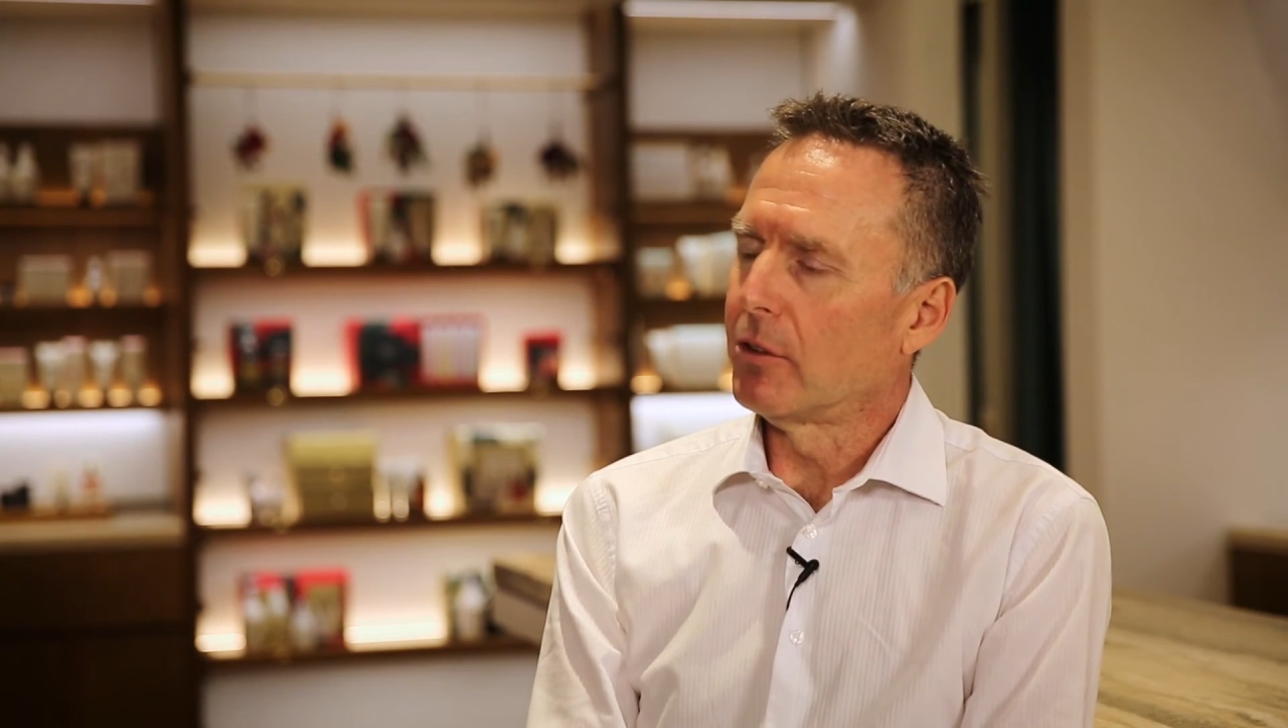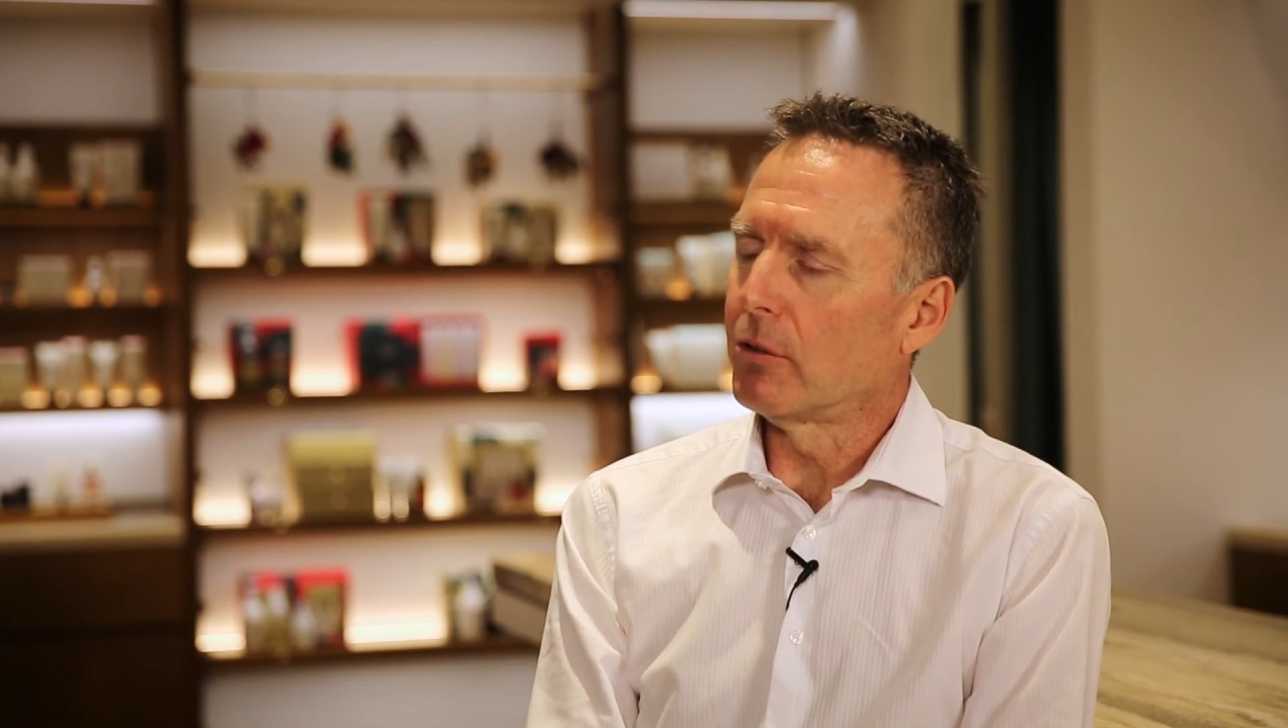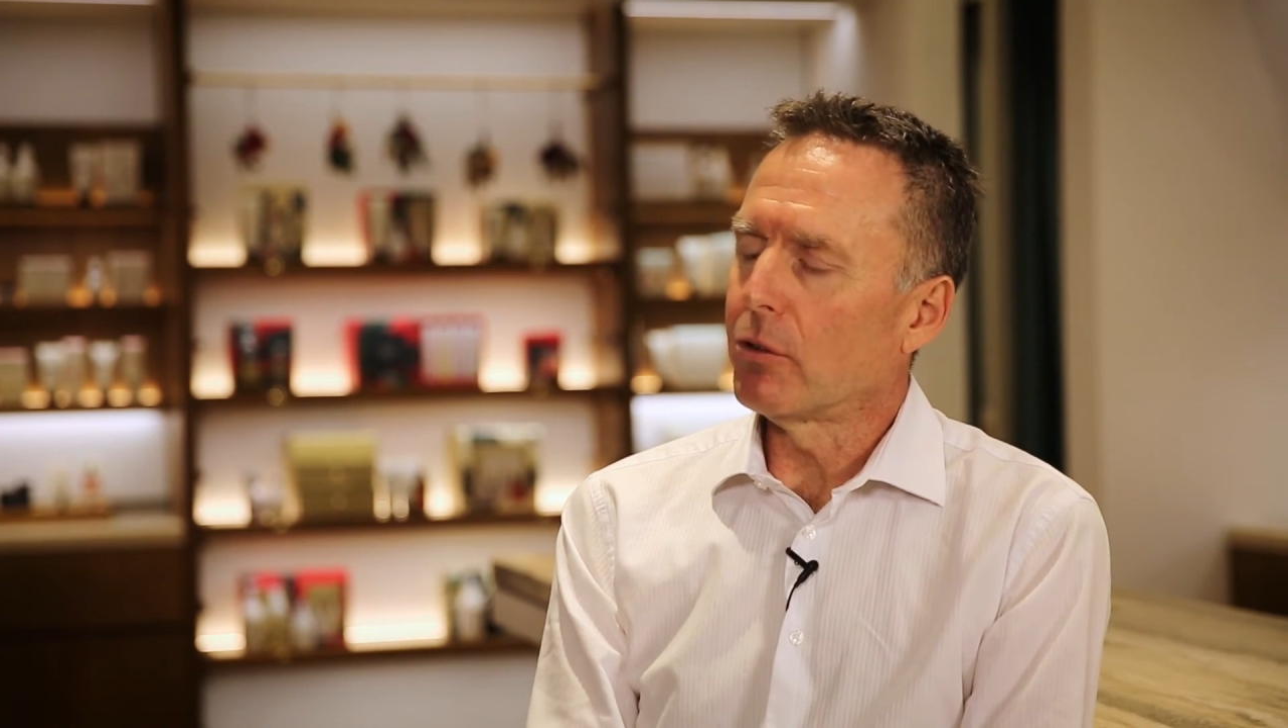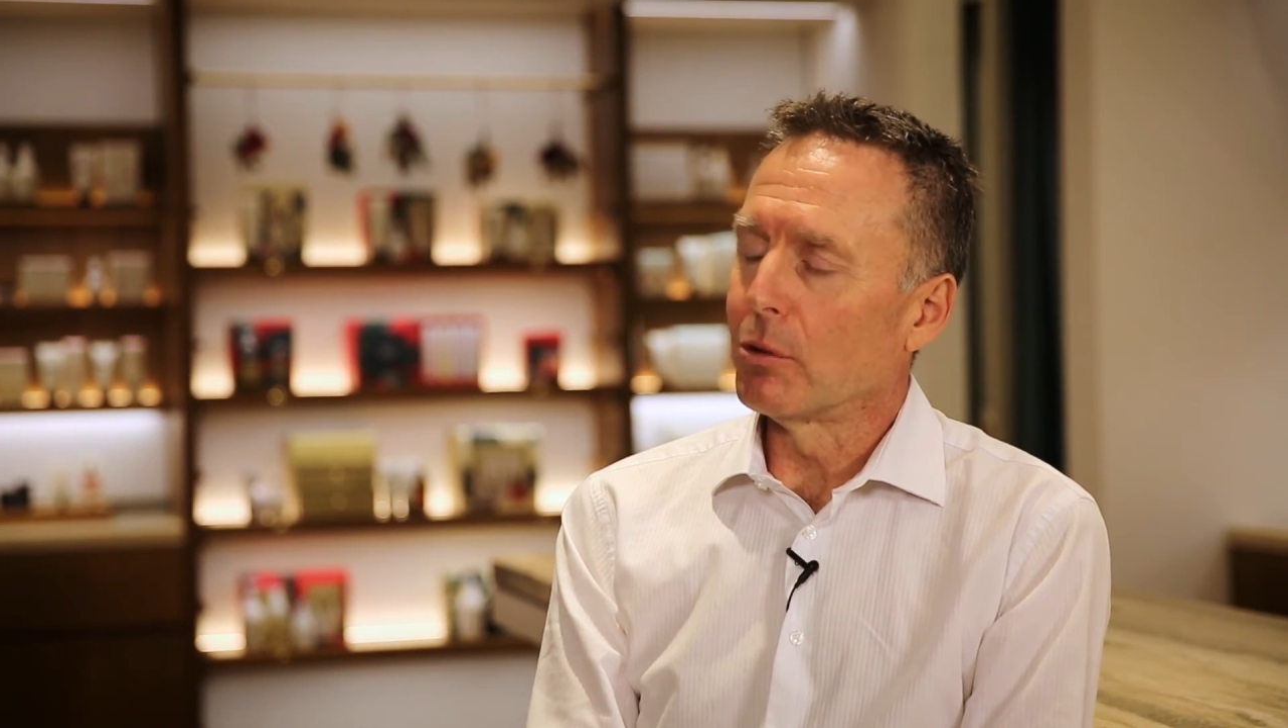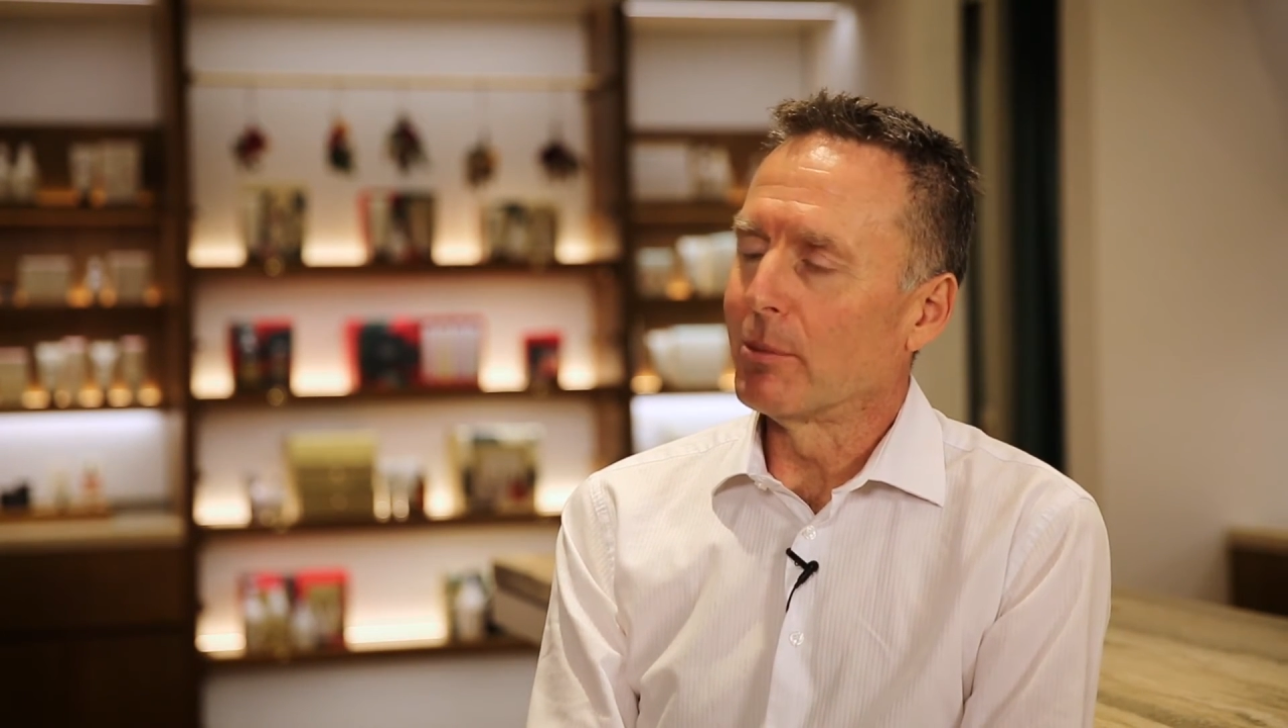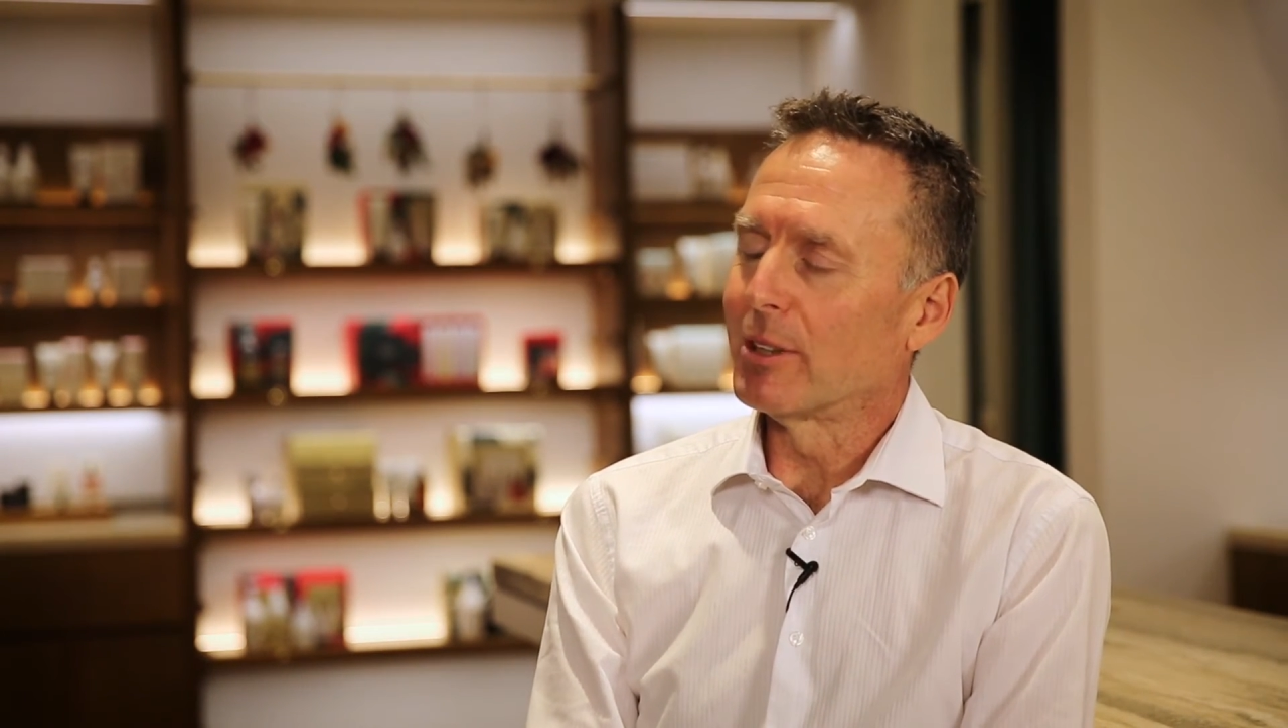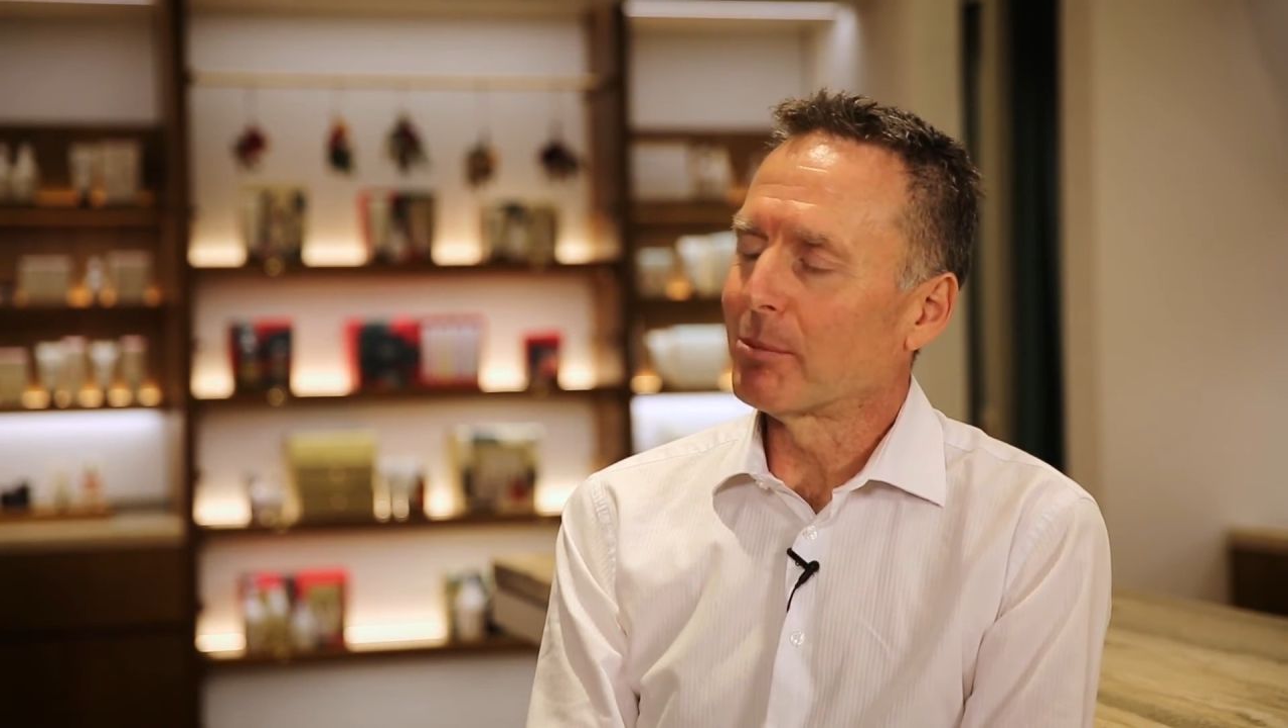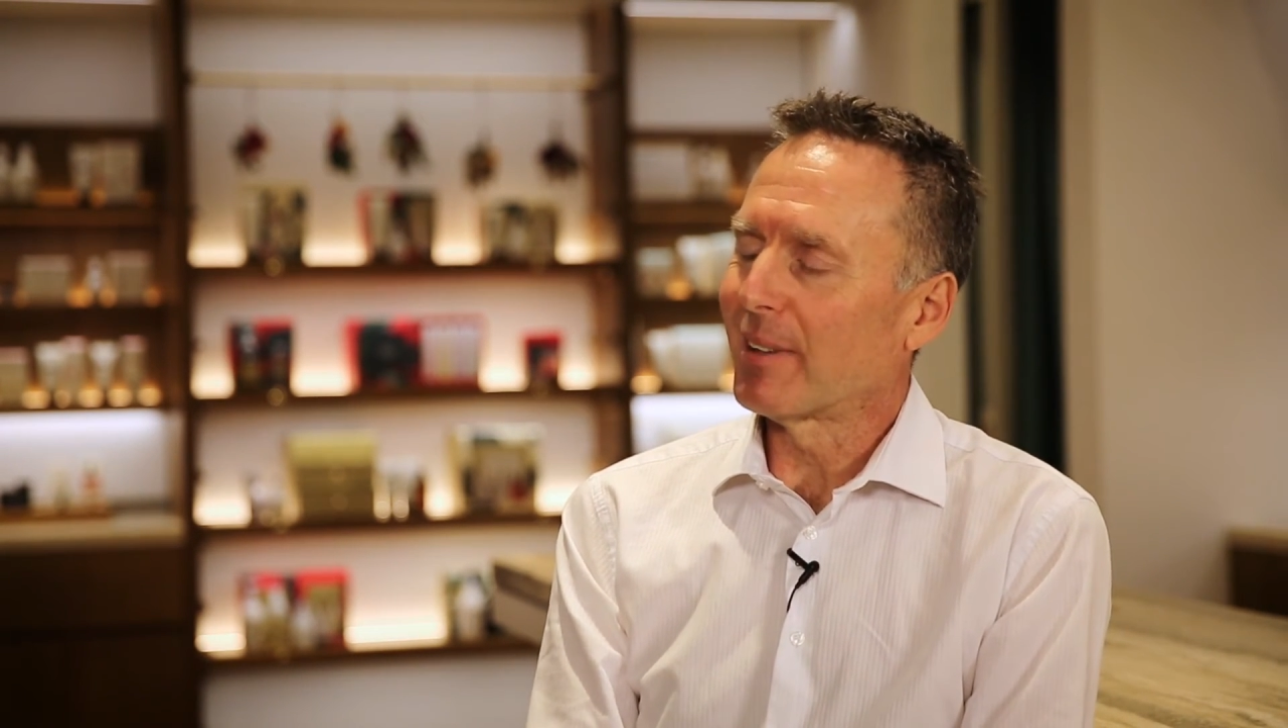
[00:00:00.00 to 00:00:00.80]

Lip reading: do too much